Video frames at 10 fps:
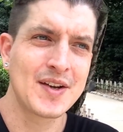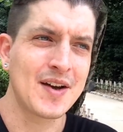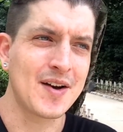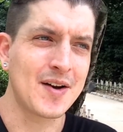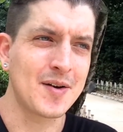
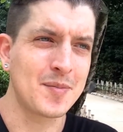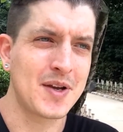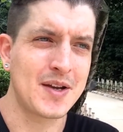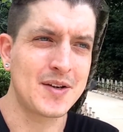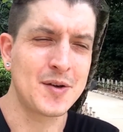
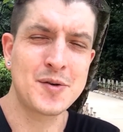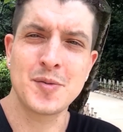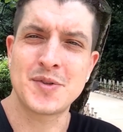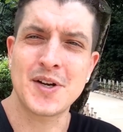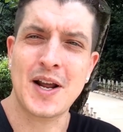And
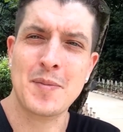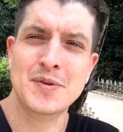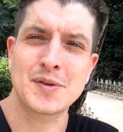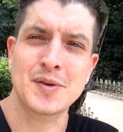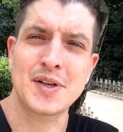YouTube's done
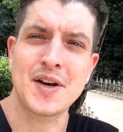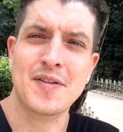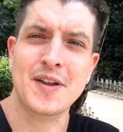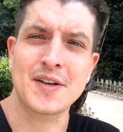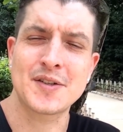absolutely
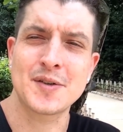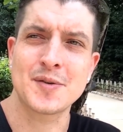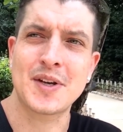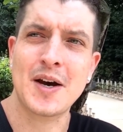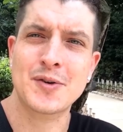nothing
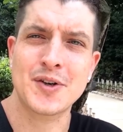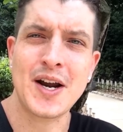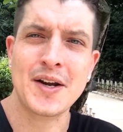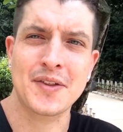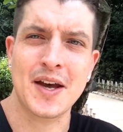to
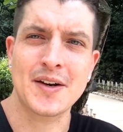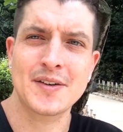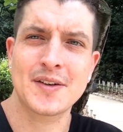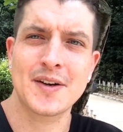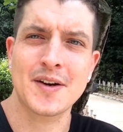counteract that.
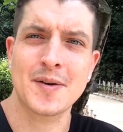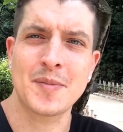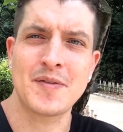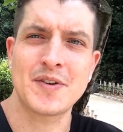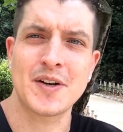
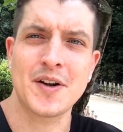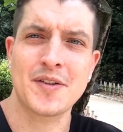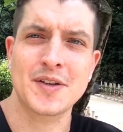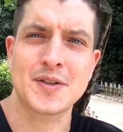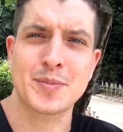They've done
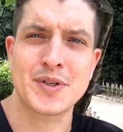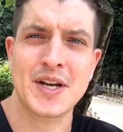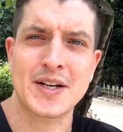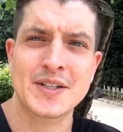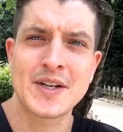nothing to
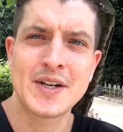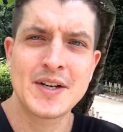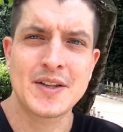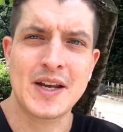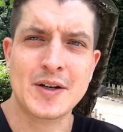protect
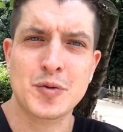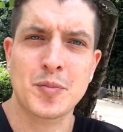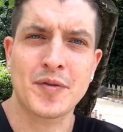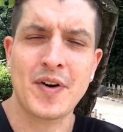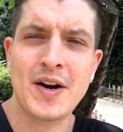the actual
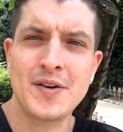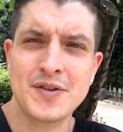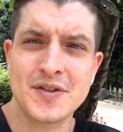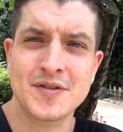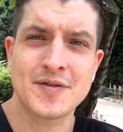
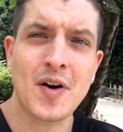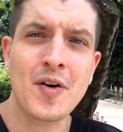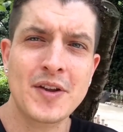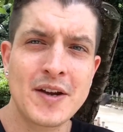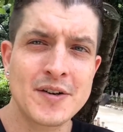providers of
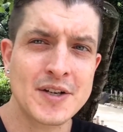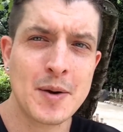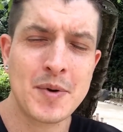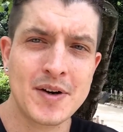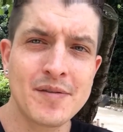all the
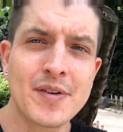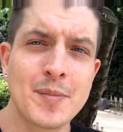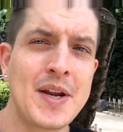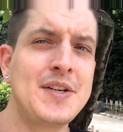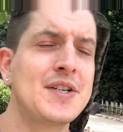entertainment and
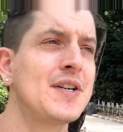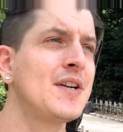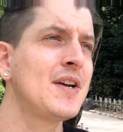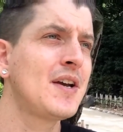information.